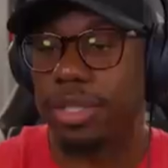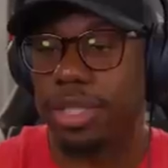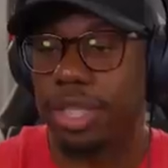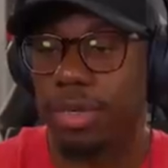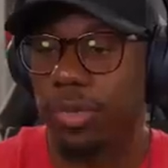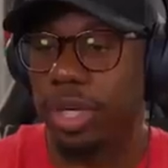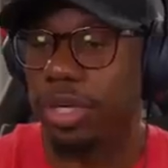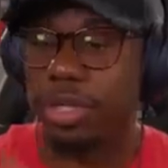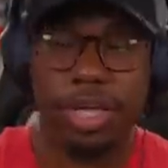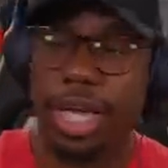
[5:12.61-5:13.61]
And see,
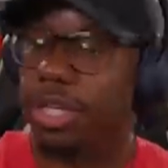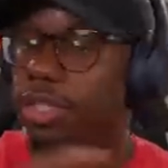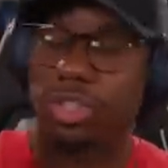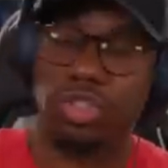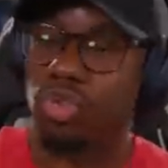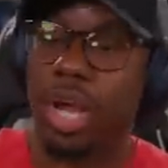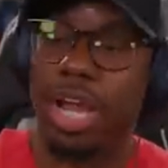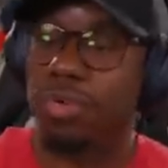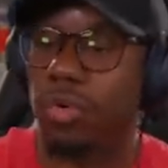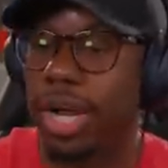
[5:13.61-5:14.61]
we can't just
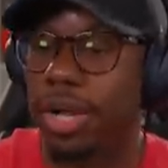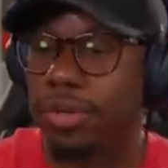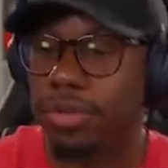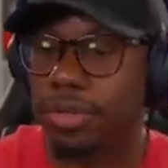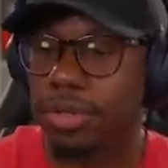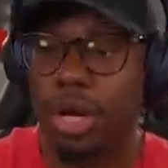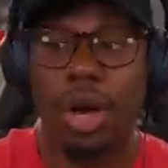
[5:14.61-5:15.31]
drive around.